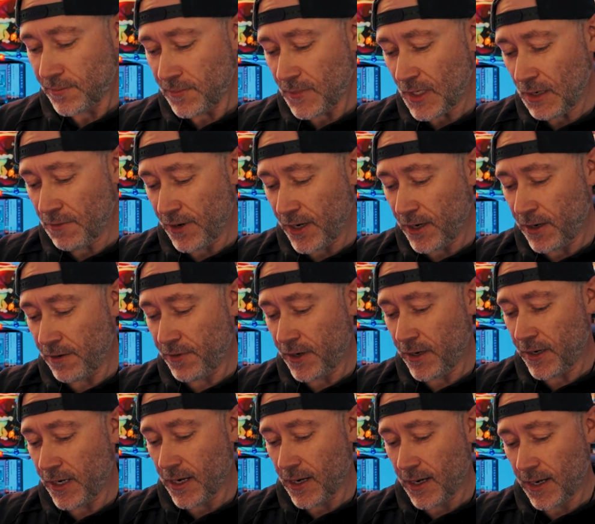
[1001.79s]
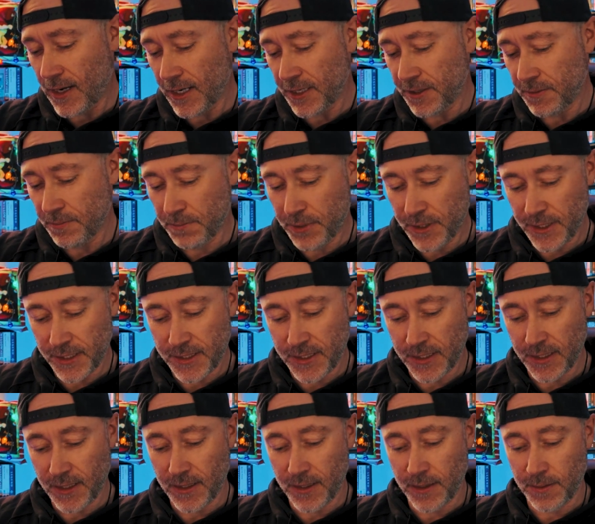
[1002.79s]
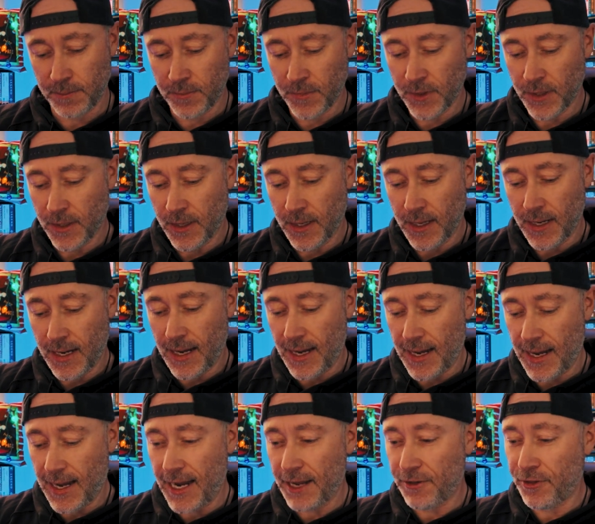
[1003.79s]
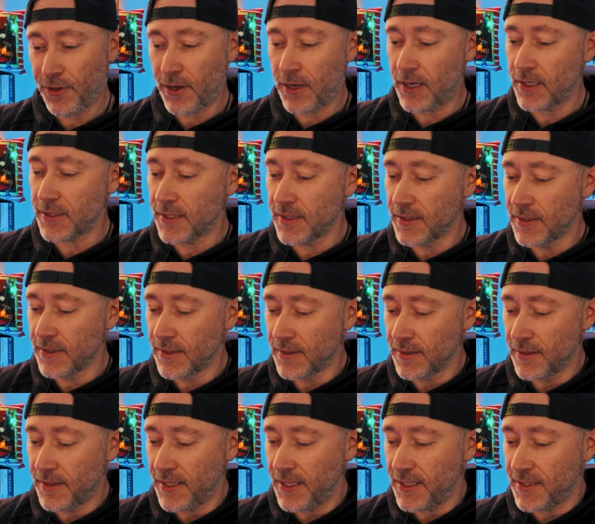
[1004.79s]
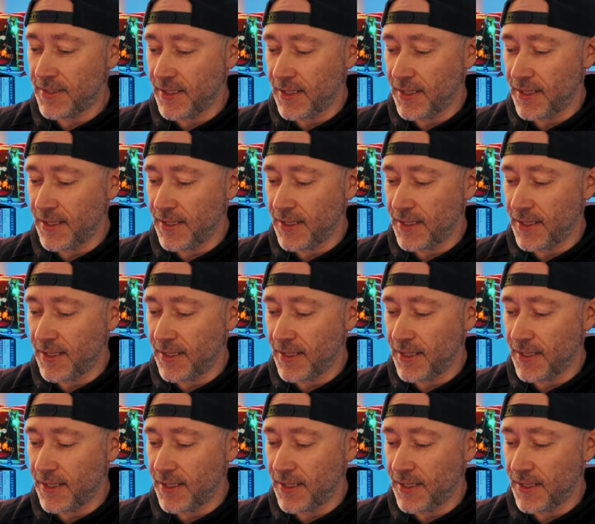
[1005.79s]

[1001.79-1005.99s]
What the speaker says: Very, very odd. But I thought that,